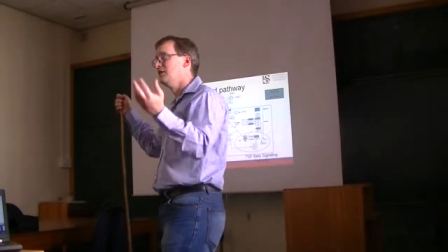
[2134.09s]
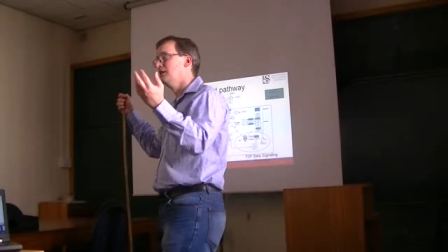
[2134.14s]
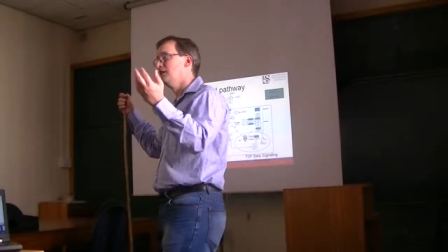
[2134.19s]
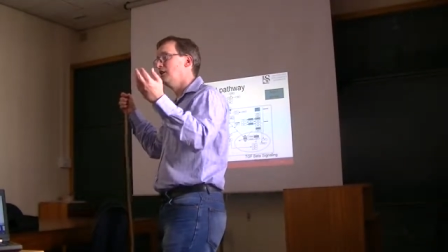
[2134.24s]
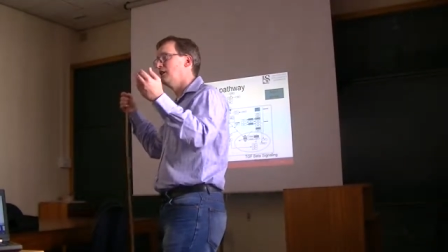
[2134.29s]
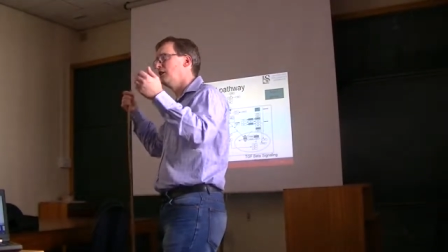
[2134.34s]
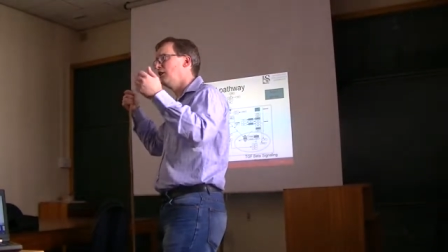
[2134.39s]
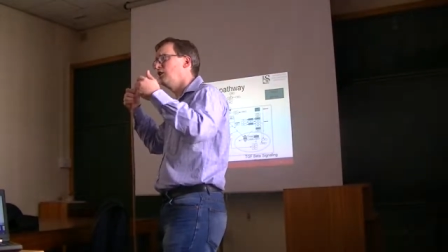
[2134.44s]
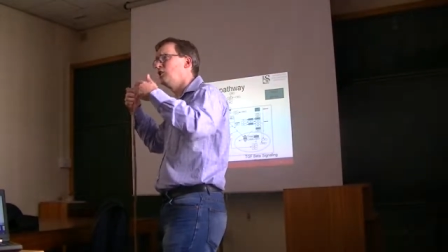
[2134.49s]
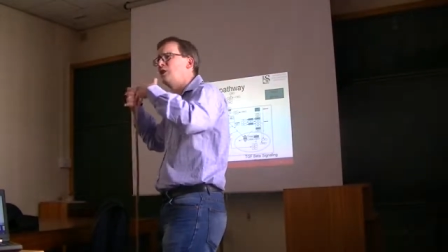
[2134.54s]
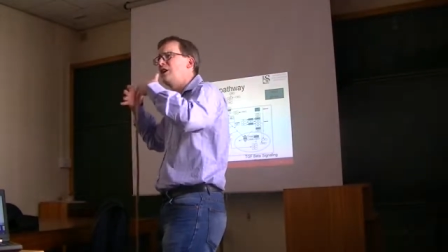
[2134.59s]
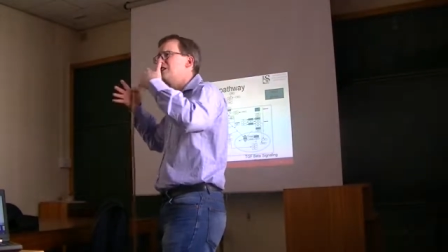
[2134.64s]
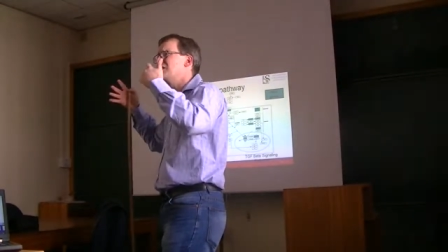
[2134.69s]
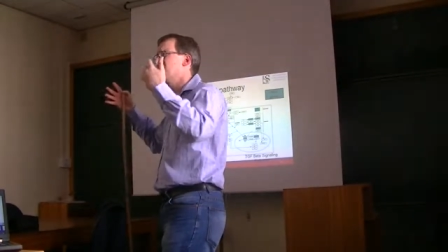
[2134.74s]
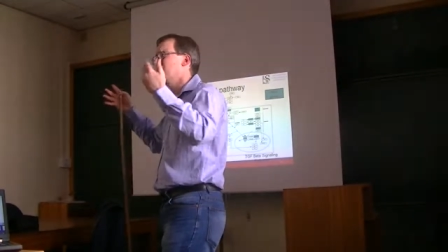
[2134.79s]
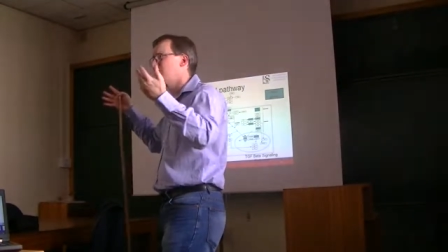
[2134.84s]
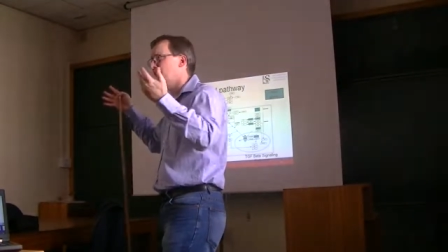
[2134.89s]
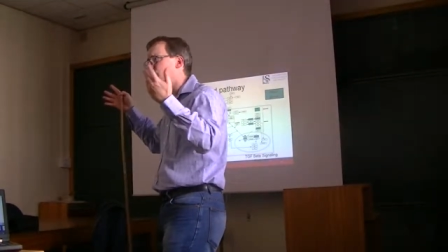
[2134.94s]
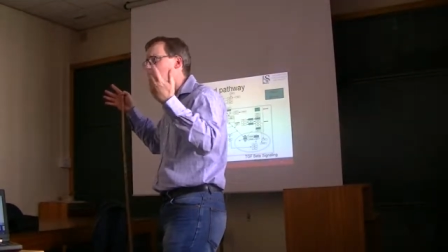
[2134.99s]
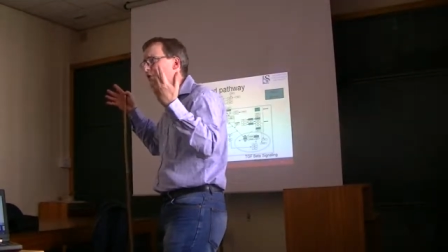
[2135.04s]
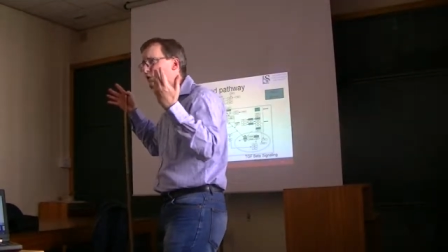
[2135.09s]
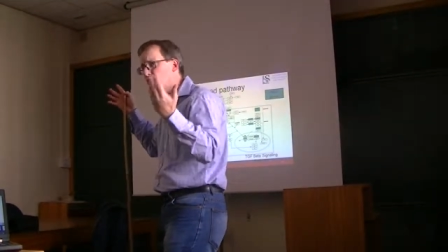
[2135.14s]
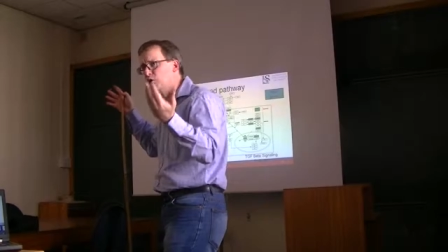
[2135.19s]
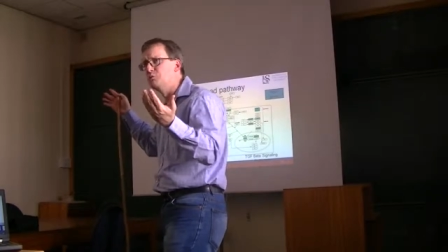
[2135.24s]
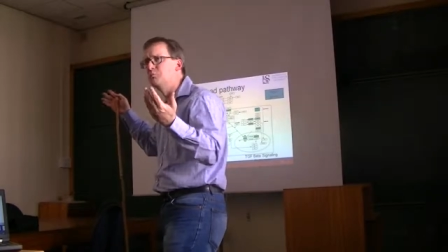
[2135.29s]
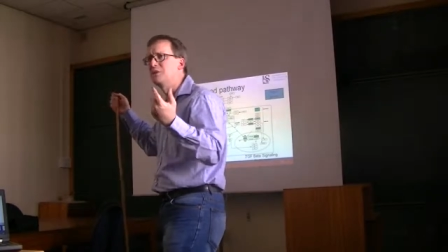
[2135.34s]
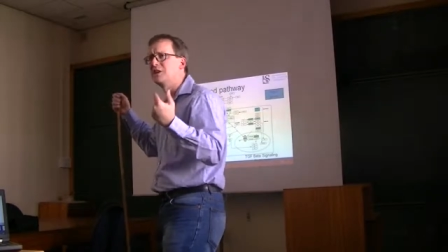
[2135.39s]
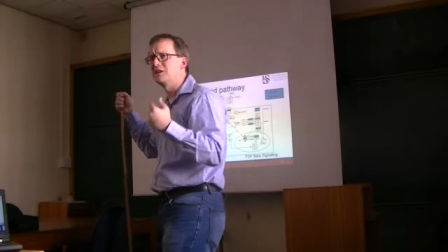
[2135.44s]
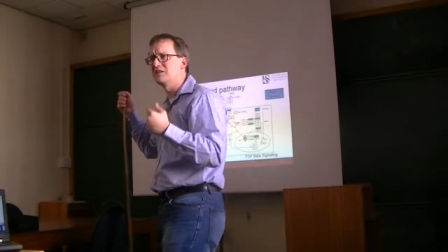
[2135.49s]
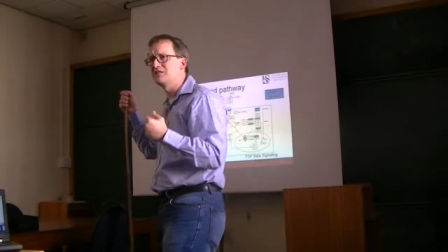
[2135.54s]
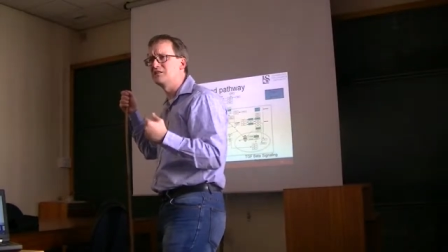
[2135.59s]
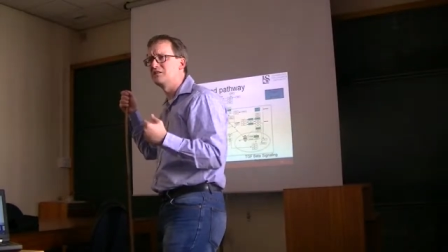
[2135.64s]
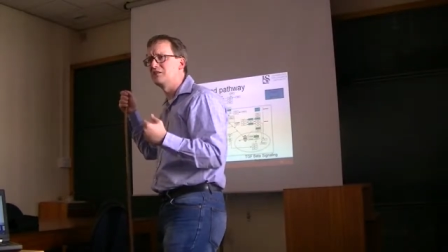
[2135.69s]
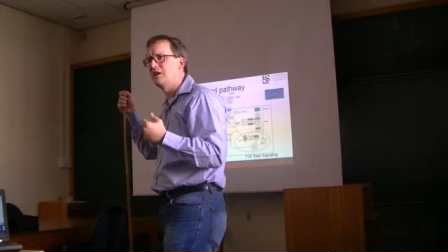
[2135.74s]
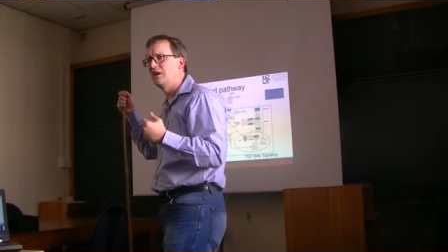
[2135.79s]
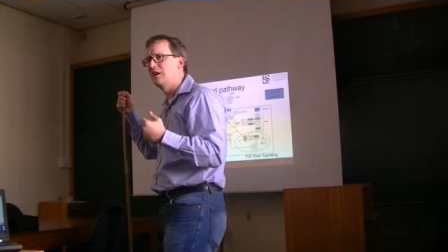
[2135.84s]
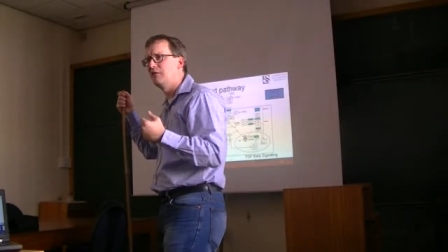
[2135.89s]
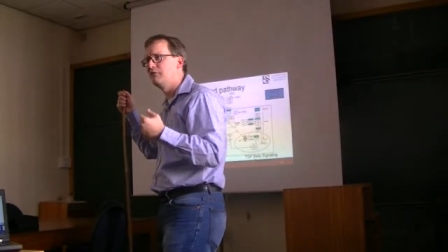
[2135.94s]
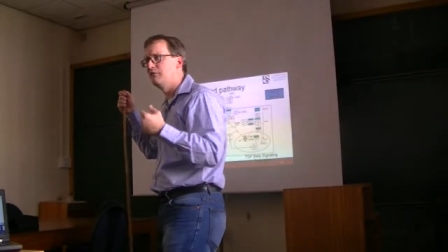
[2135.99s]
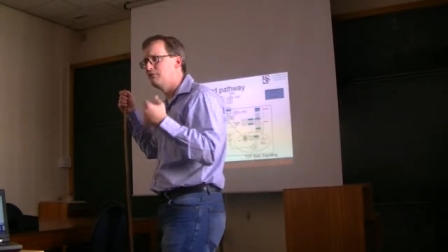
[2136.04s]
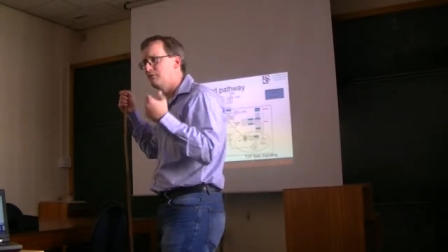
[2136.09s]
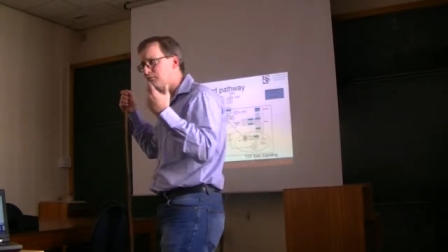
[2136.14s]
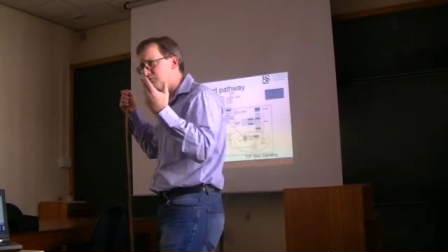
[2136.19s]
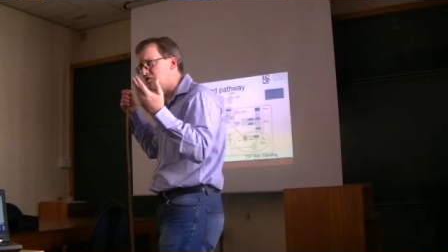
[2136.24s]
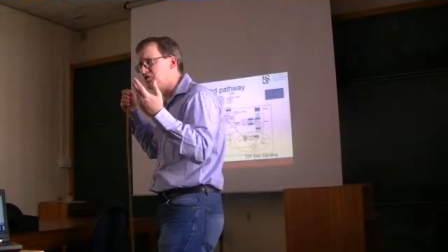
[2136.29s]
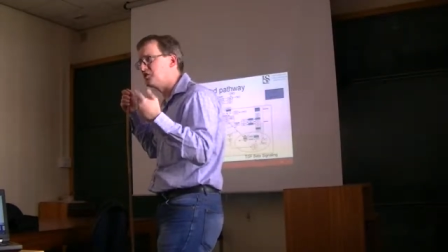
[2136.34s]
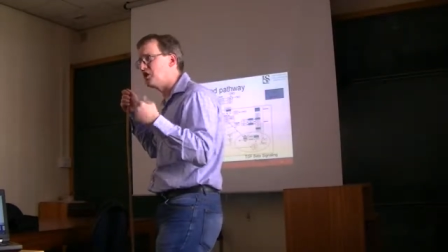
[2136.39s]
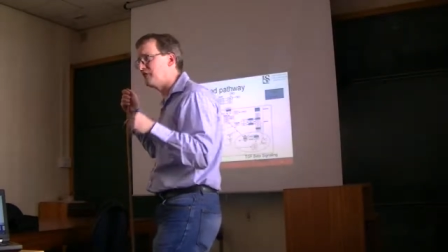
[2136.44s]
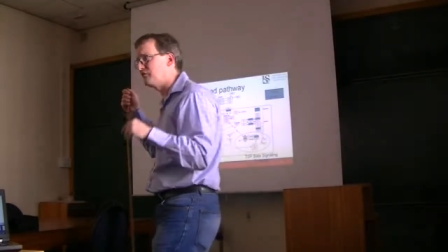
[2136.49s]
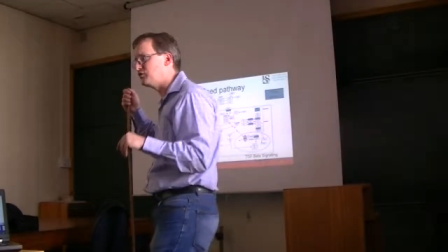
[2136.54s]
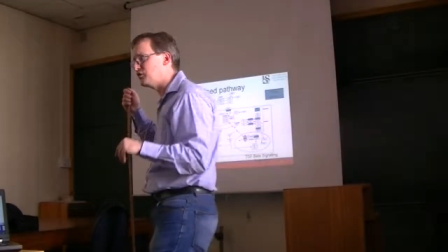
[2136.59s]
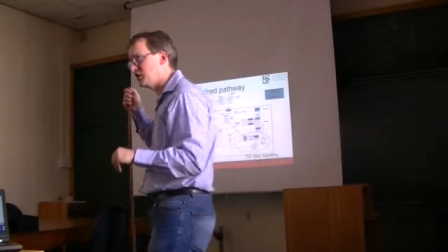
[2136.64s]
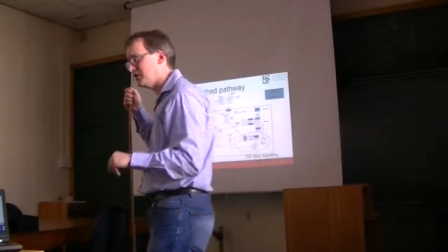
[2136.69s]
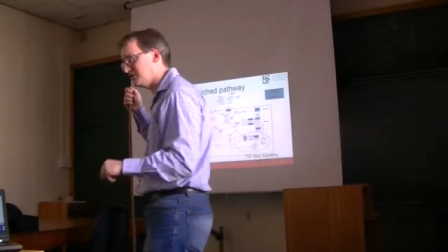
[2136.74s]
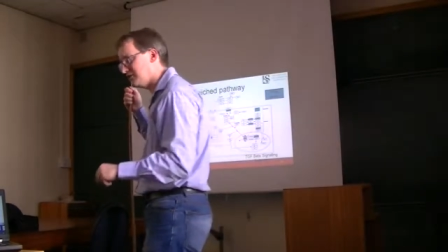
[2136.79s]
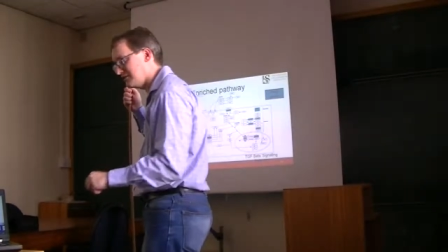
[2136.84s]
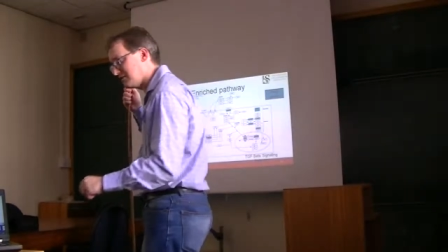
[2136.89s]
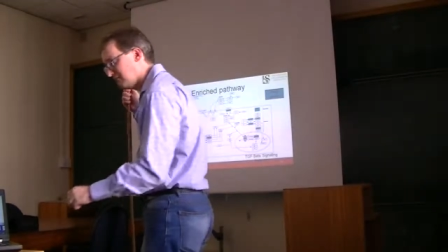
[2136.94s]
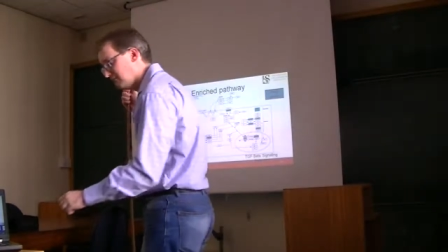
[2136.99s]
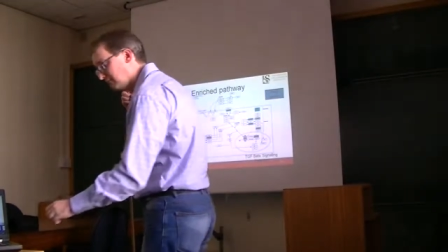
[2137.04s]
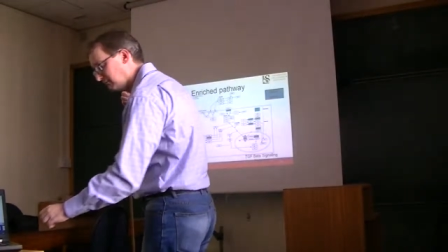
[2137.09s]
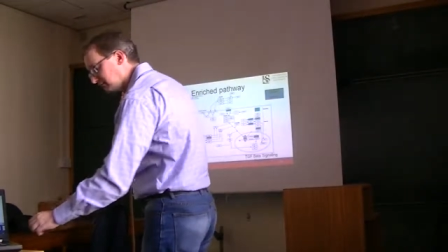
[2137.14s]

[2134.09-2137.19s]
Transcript: all kinds of different groupings of genes.